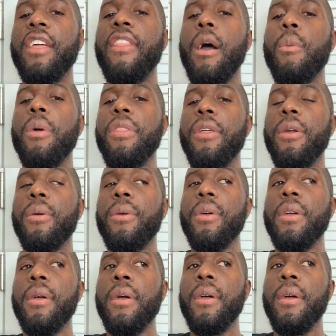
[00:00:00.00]
that with you.
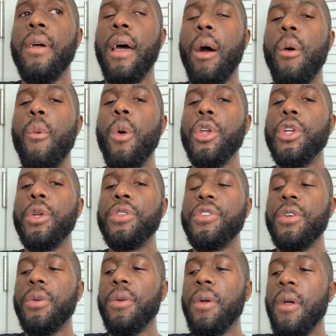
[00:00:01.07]
I want you
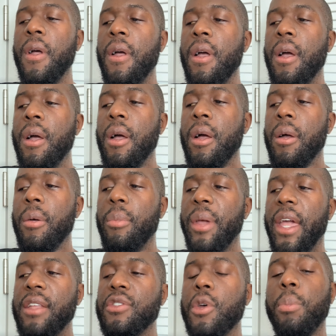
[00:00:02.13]
to
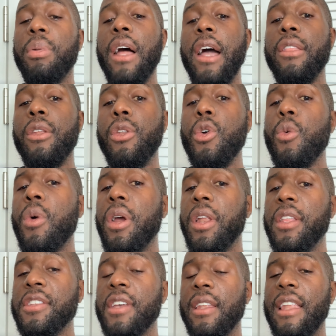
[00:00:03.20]
begin to apply the new word
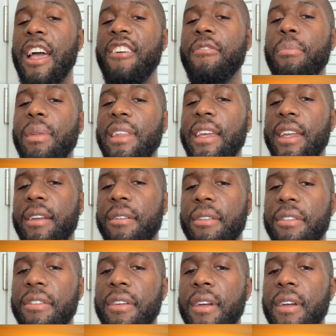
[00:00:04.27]
into your life, believe,